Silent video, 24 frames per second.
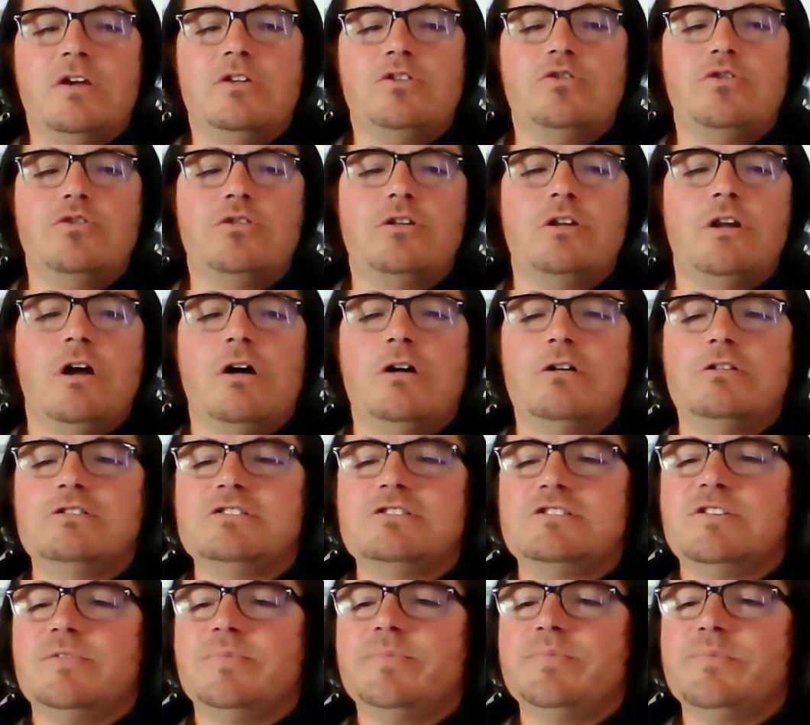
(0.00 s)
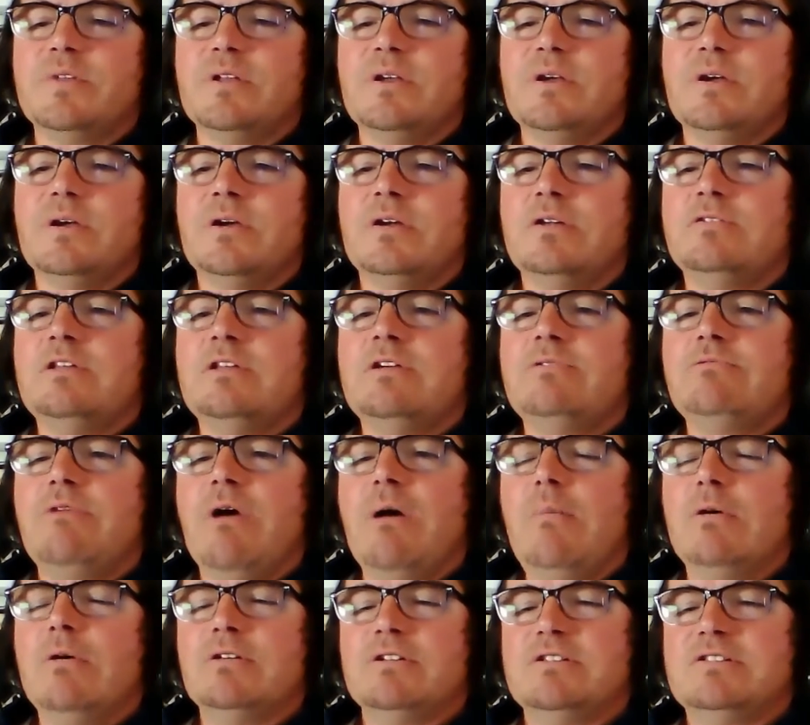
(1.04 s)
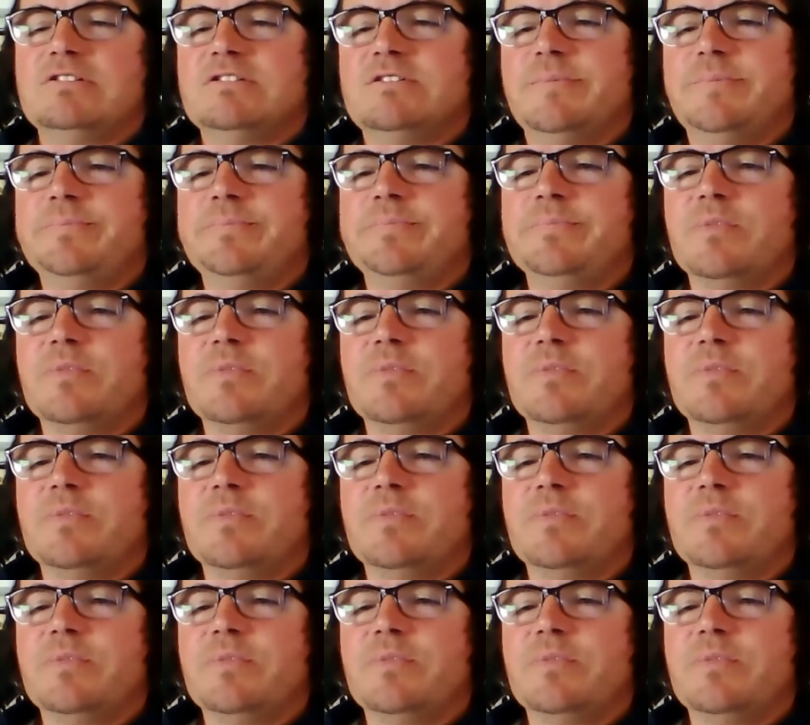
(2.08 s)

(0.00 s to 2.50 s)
to close the rhombus.